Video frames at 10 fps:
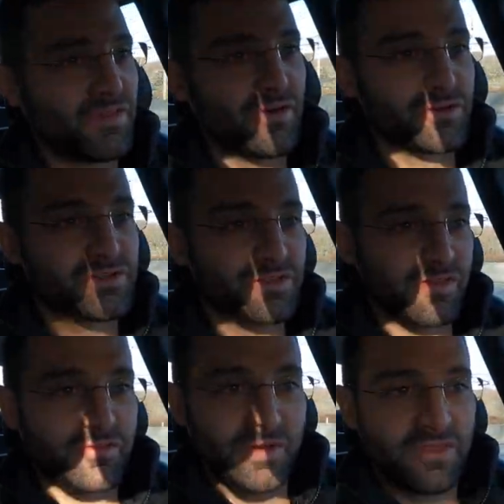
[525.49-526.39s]
those are
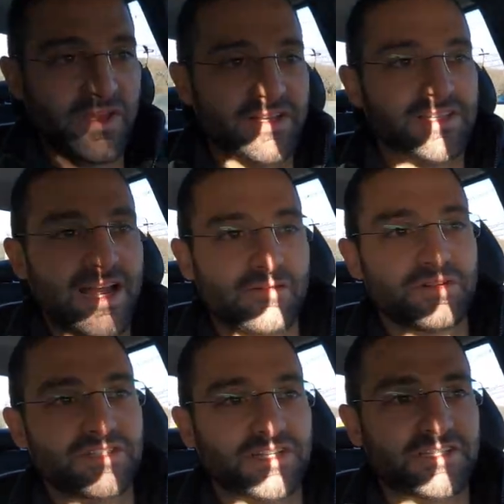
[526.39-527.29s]
the three things that I
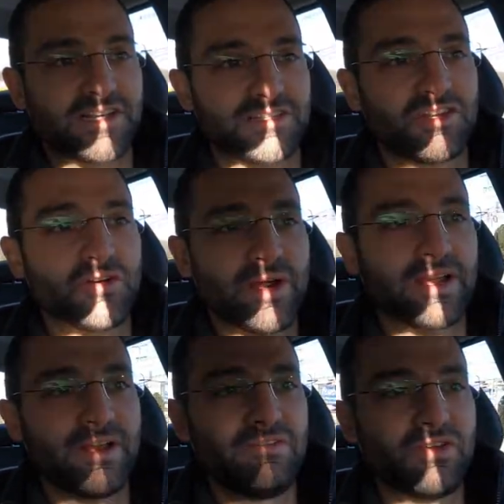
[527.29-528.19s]
would suggest
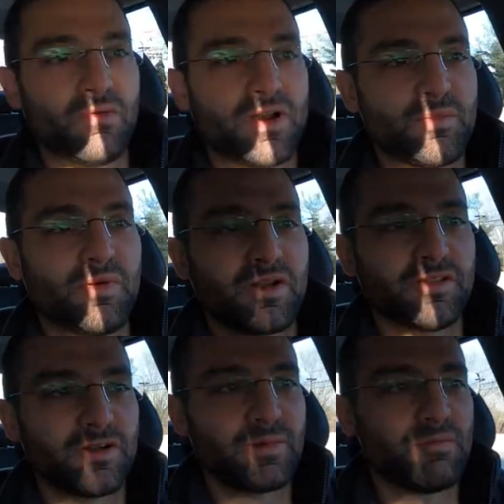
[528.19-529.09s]
doing if you want to put a
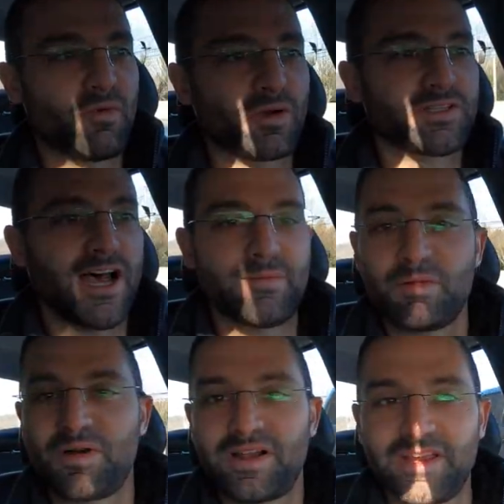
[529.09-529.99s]
little bit more time
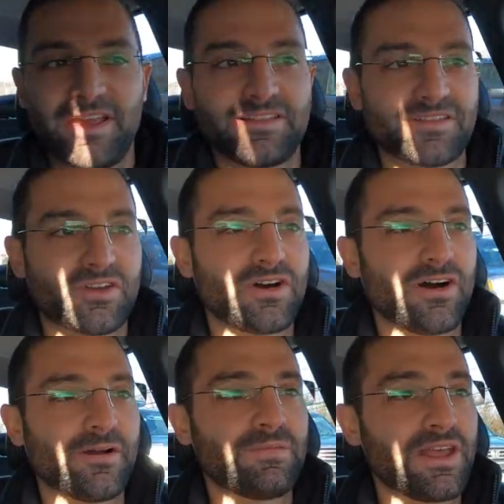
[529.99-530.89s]
and money into the
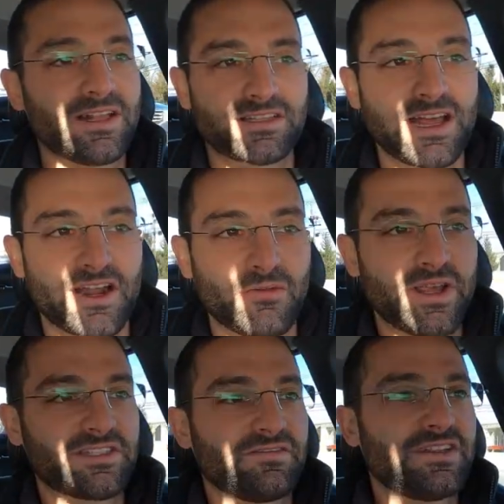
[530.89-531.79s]
car. It's not a
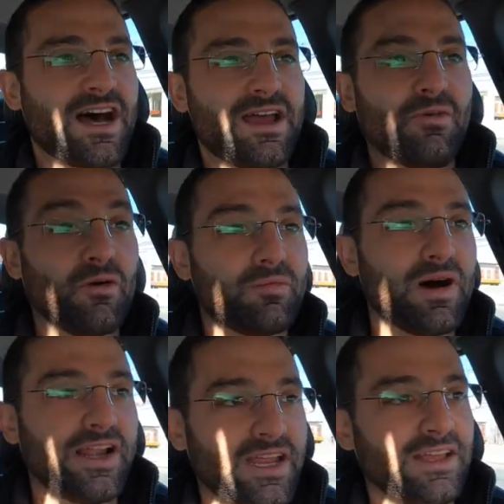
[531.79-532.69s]
waste of time or
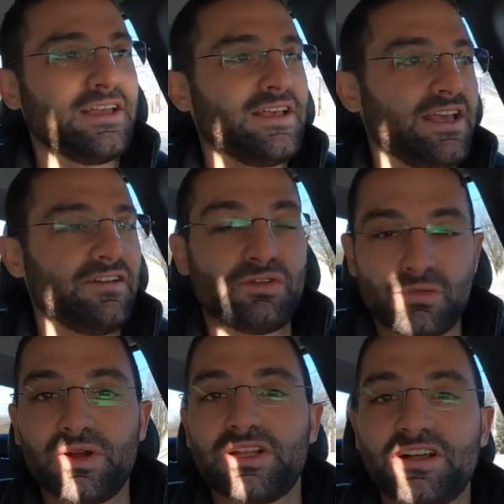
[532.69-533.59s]
money if
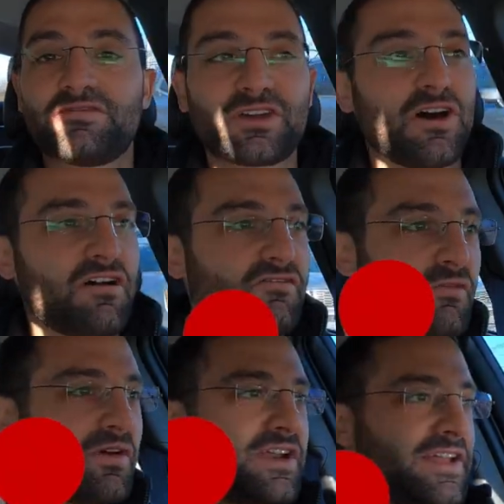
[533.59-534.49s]
you really love the car
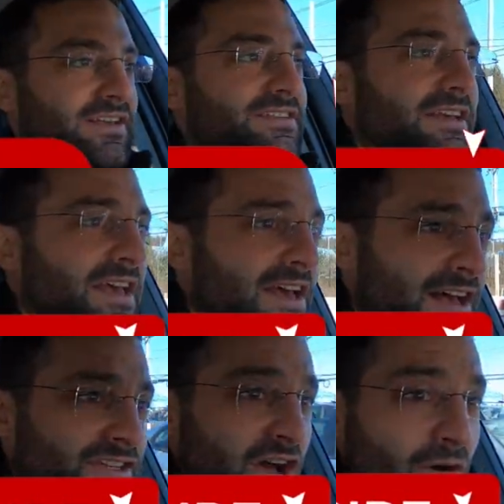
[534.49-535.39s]
for what it is.
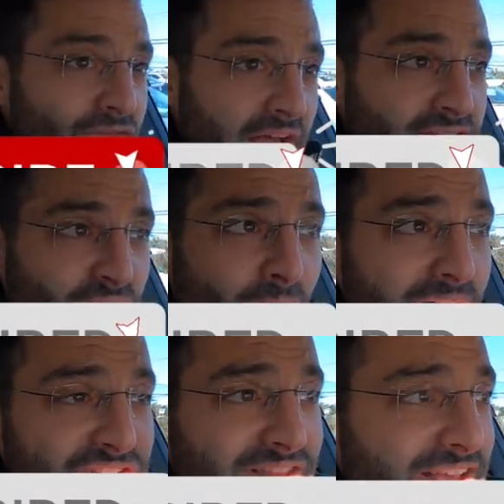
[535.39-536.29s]
So thanks for
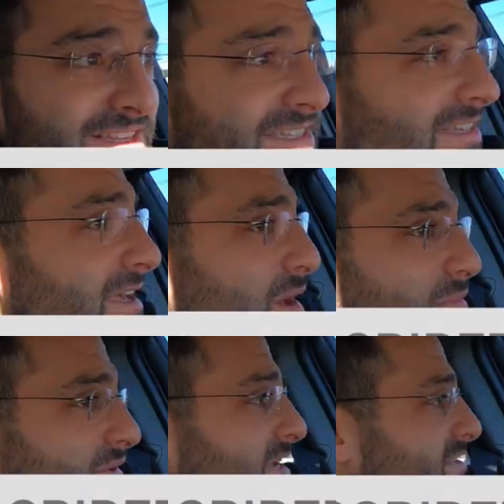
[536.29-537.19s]
watching this.
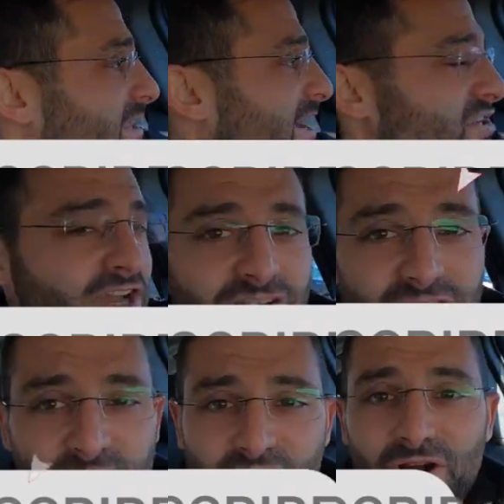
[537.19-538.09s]
Please like, share,
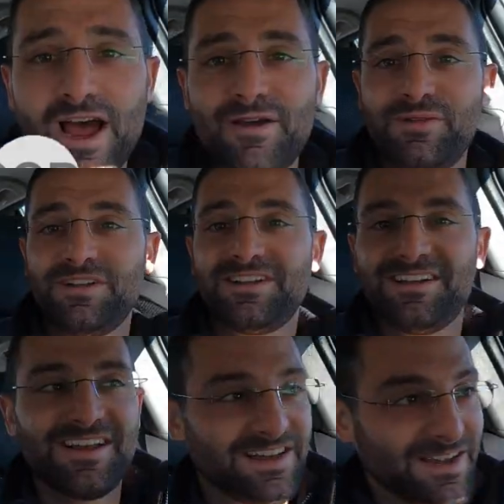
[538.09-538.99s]
subscribe,
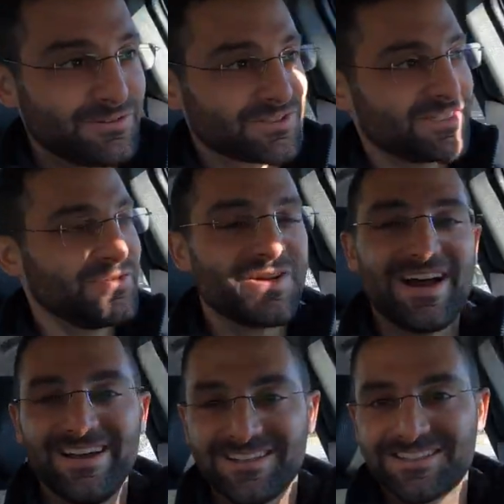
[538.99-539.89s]
and I will see you
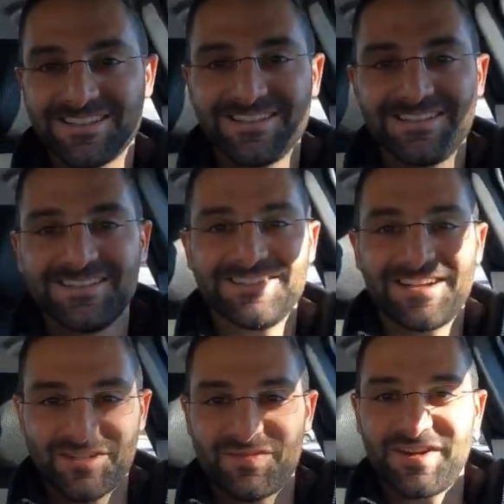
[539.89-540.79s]
guys
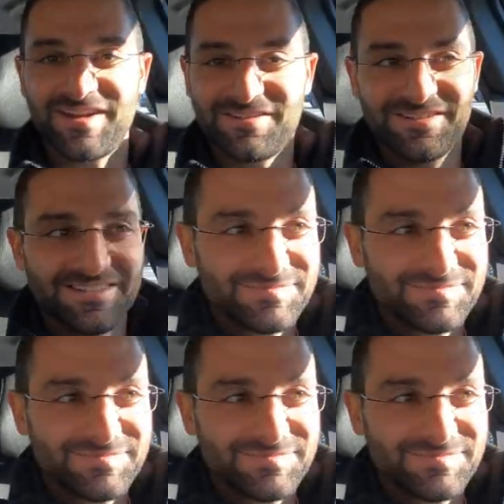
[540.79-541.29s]
next video.